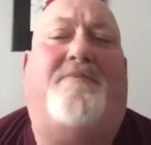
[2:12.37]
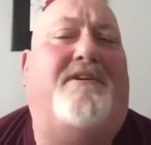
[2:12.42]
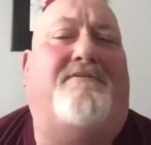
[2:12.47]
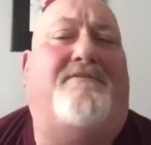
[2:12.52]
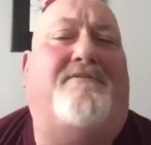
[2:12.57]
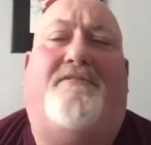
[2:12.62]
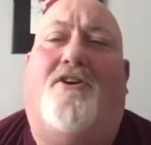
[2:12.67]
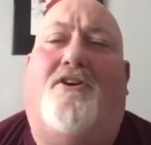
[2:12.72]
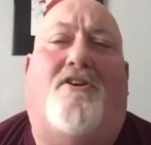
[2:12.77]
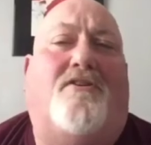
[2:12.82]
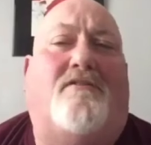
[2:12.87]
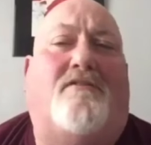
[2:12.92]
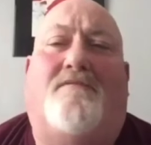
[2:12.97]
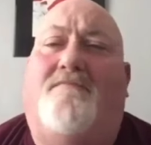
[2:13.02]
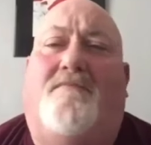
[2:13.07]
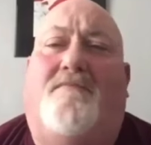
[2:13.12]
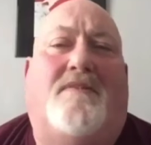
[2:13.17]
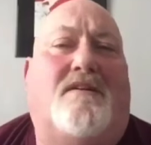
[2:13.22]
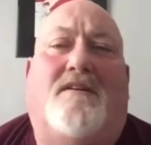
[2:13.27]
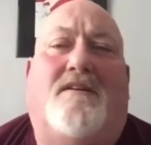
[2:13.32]
never be forgotten,
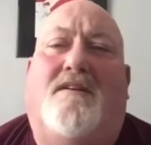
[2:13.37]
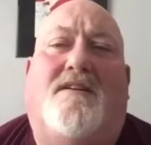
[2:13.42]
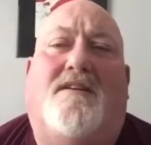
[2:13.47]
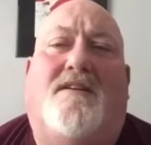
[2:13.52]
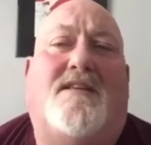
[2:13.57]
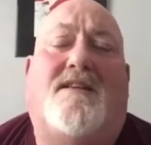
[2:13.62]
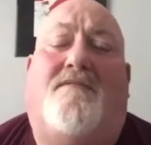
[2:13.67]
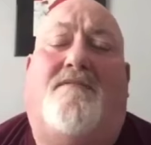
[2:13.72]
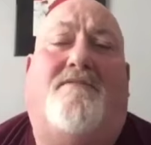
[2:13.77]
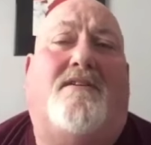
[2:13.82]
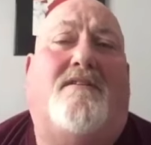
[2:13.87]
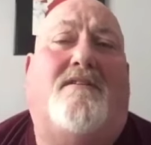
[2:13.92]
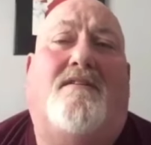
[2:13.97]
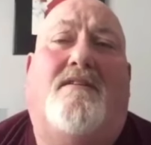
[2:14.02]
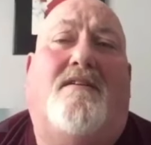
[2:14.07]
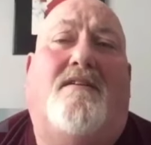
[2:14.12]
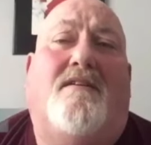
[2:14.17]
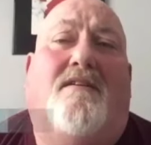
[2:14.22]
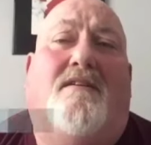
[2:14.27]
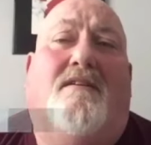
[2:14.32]
never,
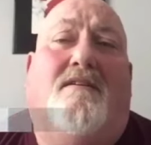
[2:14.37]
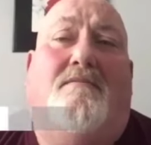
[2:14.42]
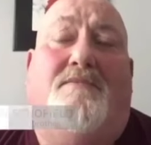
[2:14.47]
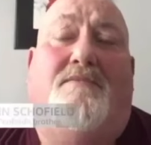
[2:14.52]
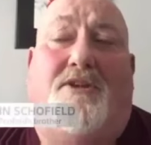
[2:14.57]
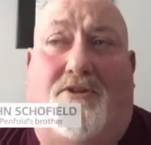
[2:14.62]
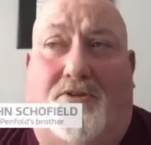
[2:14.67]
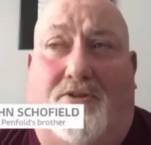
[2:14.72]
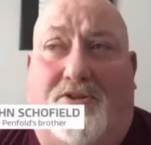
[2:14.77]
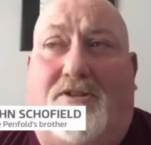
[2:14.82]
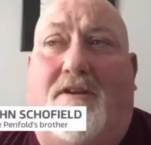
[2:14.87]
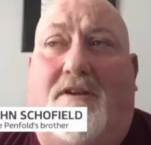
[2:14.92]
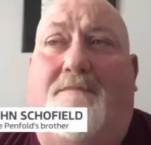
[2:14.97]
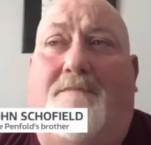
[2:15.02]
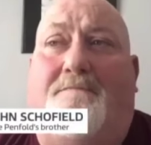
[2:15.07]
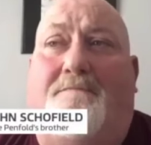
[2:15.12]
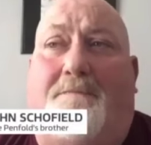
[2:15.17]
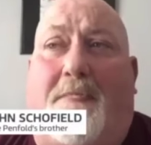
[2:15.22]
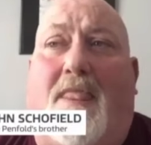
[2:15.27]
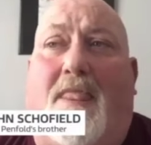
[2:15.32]
because
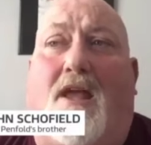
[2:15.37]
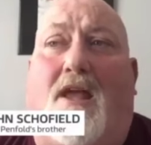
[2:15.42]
